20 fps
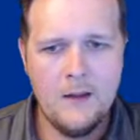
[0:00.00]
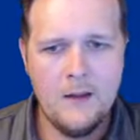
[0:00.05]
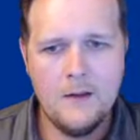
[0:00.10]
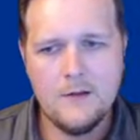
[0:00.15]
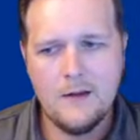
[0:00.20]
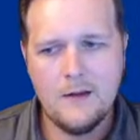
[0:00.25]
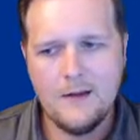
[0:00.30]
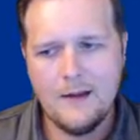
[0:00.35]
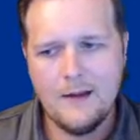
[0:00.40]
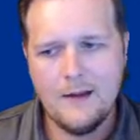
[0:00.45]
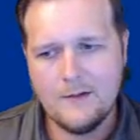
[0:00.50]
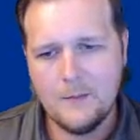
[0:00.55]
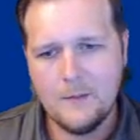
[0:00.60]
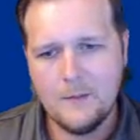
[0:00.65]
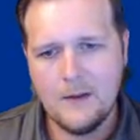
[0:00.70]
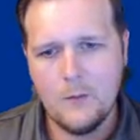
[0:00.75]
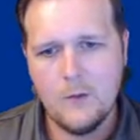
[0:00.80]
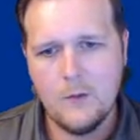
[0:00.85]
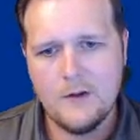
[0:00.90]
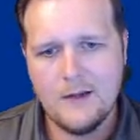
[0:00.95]
So taking
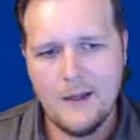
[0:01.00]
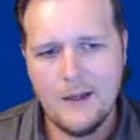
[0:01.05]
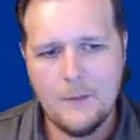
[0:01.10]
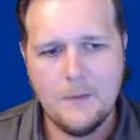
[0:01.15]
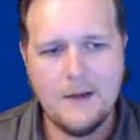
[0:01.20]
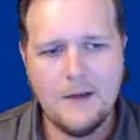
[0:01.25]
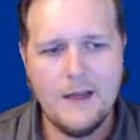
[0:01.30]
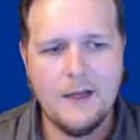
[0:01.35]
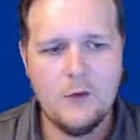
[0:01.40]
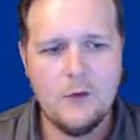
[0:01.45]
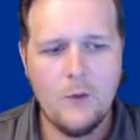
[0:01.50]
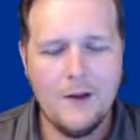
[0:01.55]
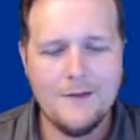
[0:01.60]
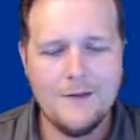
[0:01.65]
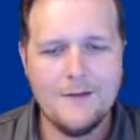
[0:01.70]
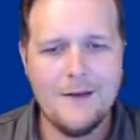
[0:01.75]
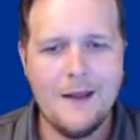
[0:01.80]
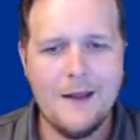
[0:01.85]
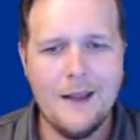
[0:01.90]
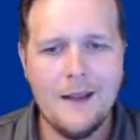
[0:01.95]
something like 1 time a day,
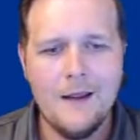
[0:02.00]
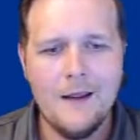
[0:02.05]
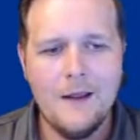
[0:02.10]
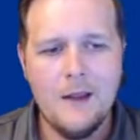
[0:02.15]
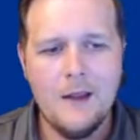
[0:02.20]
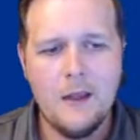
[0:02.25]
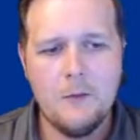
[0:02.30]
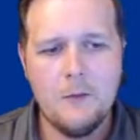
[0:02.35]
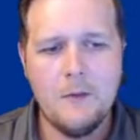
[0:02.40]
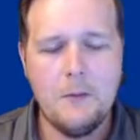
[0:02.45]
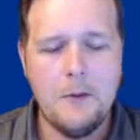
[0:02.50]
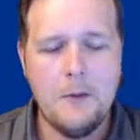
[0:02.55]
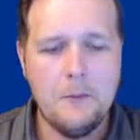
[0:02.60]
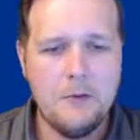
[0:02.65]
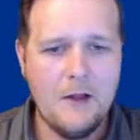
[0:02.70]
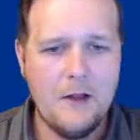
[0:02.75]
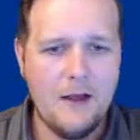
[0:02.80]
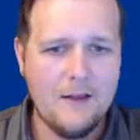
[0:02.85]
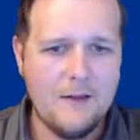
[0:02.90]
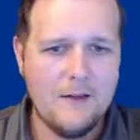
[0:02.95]
twice a day, you may be
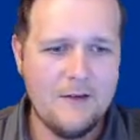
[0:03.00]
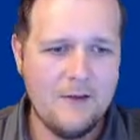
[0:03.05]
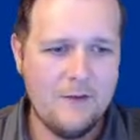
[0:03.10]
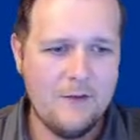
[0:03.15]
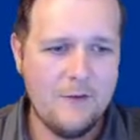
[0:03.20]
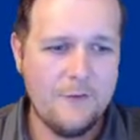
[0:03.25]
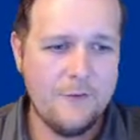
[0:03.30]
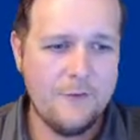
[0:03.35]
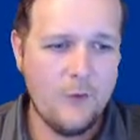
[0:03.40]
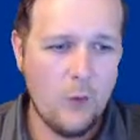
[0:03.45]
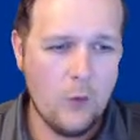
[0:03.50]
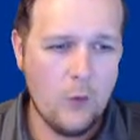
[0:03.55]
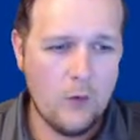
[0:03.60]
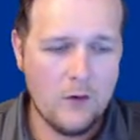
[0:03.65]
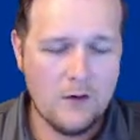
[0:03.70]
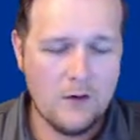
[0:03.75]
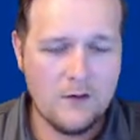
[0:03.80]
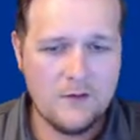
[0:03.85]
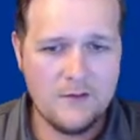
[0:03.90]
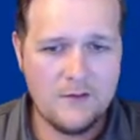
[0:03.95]
applying these every
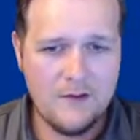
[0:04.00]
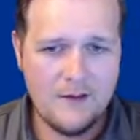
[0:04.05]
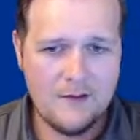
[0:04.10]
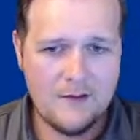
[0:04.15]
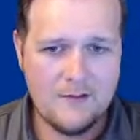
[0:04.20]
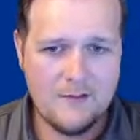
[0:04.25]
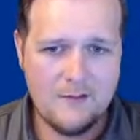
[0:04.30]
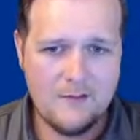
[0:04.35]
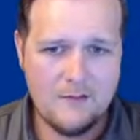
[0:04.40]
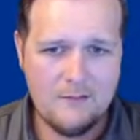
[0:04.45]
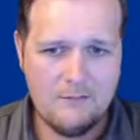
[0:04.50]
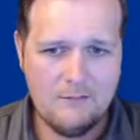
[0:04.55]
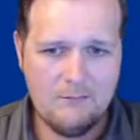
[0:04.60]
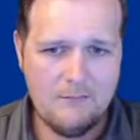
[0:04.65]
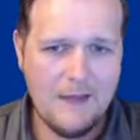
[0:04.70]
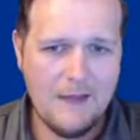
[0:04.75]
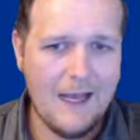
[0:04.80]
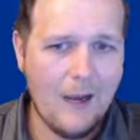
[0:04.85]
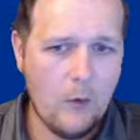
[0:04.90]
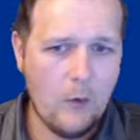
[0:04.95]
4-6
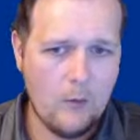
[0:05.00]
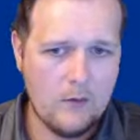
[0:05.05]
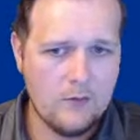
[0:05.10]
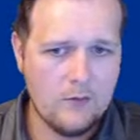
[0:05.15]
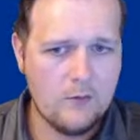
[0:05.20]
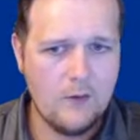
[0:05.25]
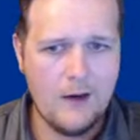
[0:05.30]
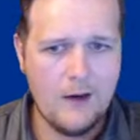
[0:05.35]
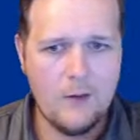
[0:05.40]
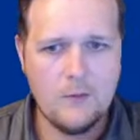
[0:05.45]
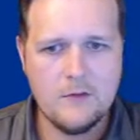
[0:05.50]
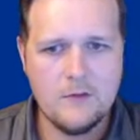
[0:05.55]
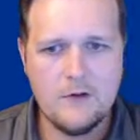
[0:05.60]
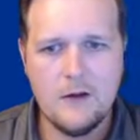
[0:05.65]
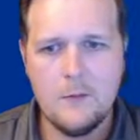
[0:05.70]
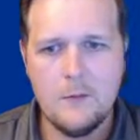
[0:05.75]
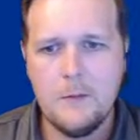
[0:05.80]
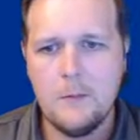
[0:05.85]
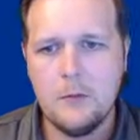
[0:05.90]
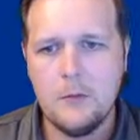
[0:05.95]
hours, right? Which
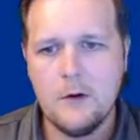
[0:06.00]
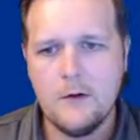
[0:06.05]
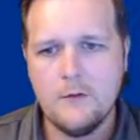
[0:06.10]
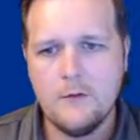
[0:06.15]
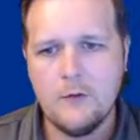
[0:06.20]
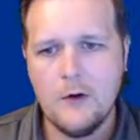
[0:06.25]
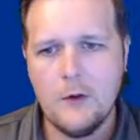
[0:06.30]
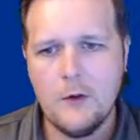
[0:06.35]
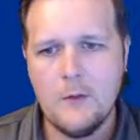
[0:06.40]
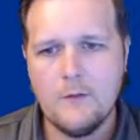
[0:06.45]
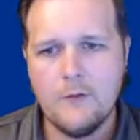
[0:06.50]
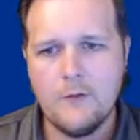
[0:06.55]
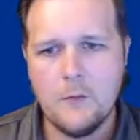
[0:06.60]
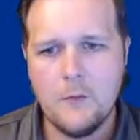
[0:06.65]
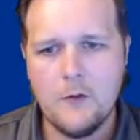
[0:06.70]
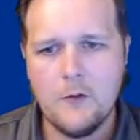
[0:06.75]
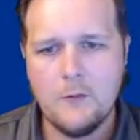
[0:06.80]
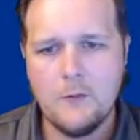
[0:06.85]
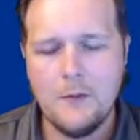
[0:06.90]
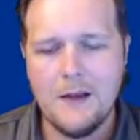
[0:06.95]
can be pretty frequent for
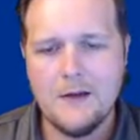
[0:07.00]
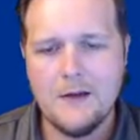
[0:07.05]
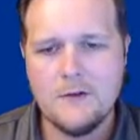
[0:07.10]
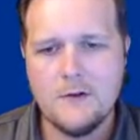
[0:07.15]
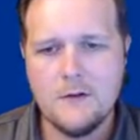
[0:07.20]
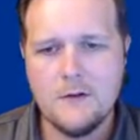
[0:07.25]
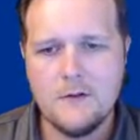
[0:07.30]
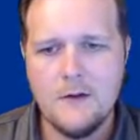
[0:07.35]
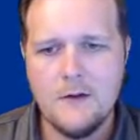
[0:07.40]
most patients.